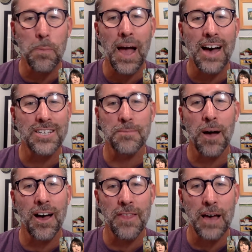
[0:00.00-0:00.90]
passed
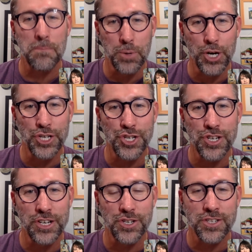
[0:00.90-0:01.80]
by that bush
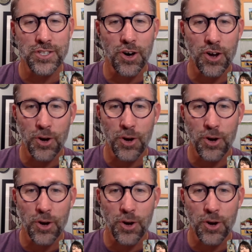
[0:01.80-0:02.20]
and just thought,